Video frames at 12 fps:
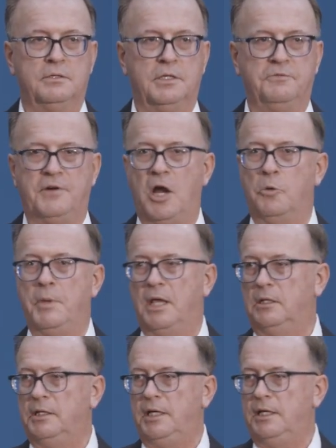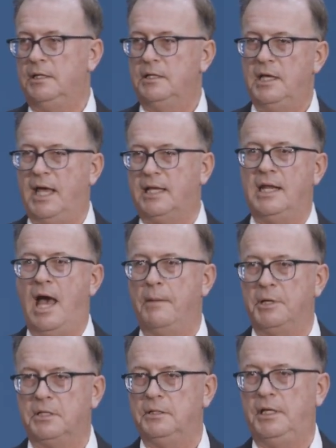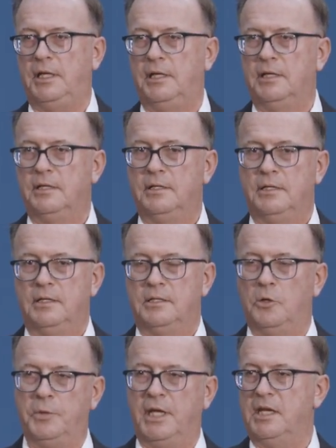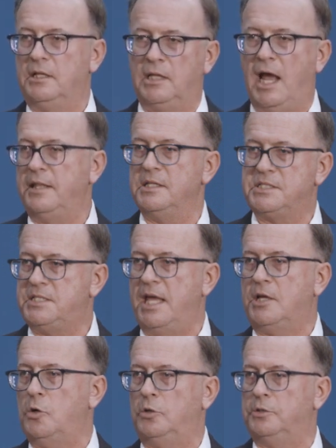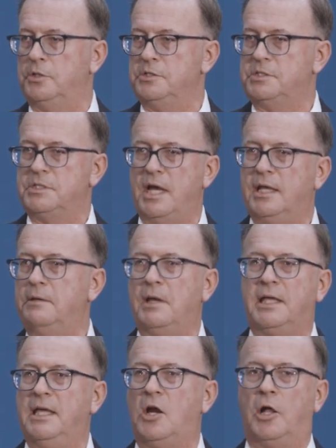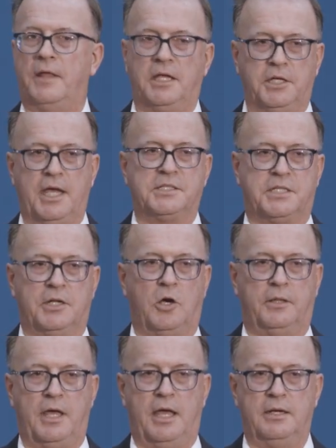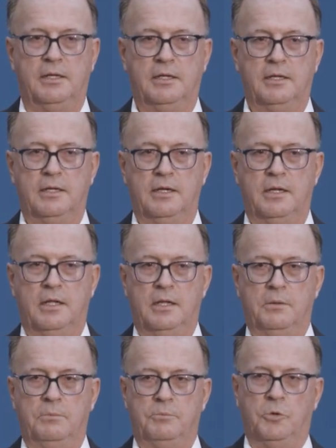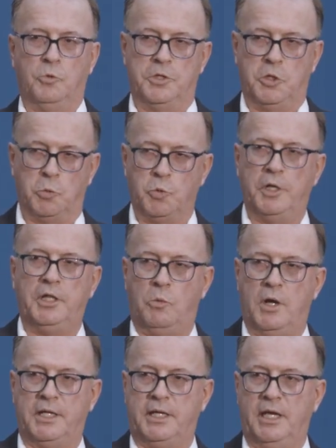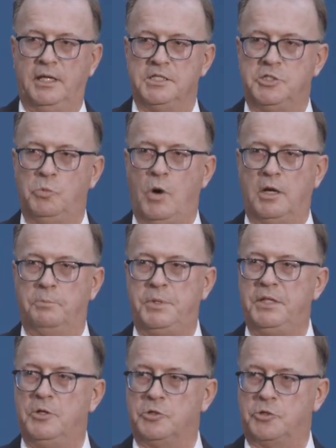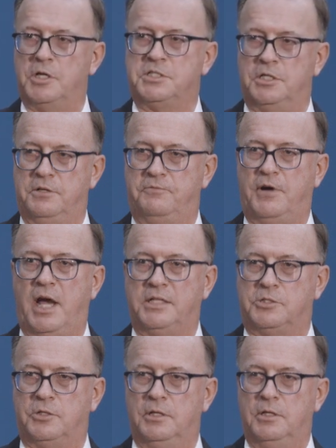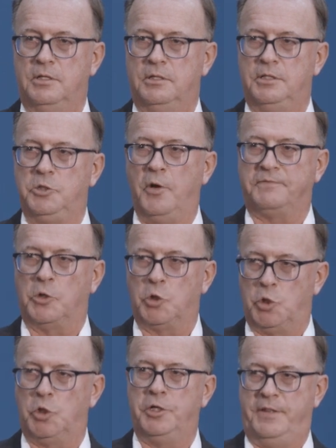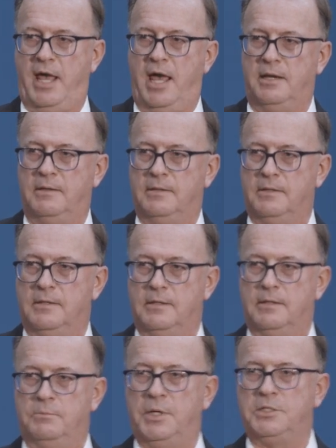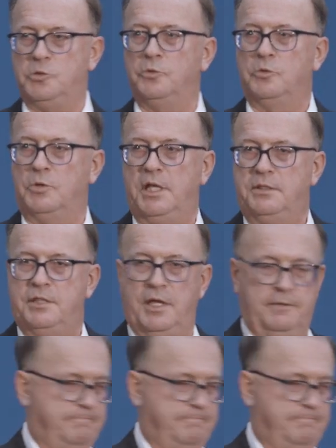environmentally, economically. I know we got to align the stakeholders. I get all that. You guys get all that. But what you really want to get is you want to be their trusted advisor. And you have to earn that by doing the right thing.